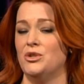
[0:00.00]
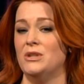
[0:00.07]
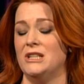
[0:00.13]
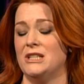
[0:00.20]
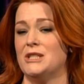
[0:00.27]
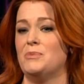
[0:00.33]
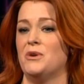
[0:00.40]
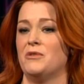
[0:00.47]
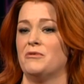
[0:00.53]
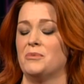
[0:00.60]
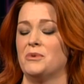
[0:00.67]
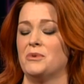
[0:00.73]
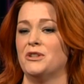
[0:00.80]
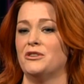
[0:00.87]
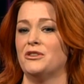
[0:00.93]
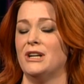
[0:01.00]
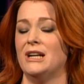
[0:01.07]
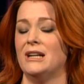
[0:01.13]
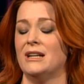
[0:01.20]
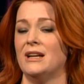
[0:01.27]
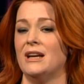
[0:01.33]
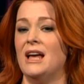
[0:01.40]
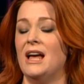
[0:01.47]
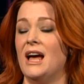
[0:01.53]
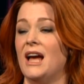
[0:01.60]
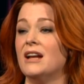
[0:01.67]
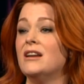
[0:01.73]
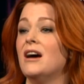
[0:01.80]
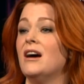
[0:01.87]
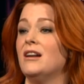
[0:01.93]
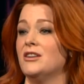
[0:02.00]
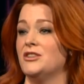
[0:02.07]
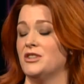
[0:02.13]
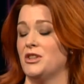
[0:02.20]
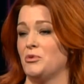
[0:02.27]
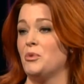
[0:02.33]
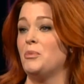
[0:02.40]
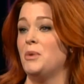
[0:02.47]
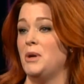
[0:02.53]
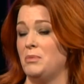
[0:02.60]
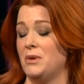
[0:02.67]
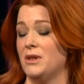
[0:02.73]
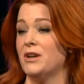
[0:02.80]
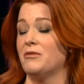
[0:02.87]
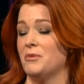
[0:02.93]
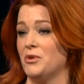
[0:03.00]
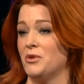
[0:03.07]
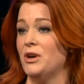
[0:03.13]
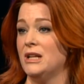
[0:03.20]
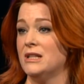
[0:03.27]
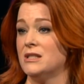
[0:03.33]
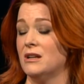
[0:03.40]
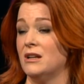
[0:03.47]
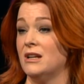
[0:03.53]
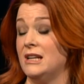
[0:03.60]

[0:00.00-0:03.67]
Julian Despond from Connemara Gaeilge acknowledged there were people there from the Gaeilge,